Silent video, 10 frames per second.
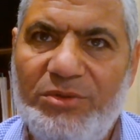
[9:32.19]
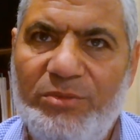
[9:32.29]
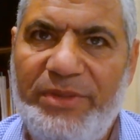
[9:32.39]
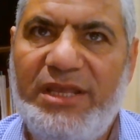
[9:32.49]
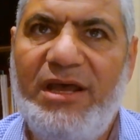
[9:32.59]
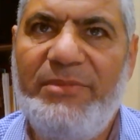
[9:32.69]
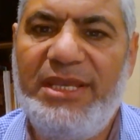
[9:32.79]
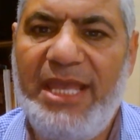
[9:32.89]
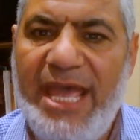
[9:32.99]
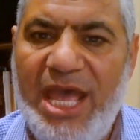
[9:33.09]

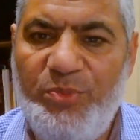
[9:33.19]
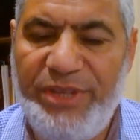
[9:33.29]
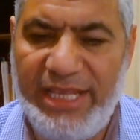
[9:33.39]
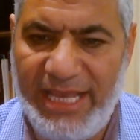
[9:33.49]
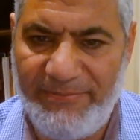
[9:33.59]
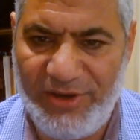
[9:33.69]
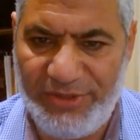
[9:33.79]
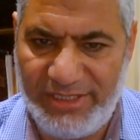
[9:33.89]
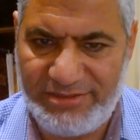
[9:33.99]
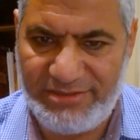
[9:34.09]
becoming happy
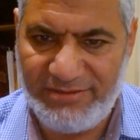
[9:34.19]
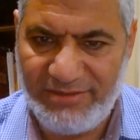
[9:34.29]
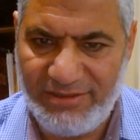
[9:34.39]
about it.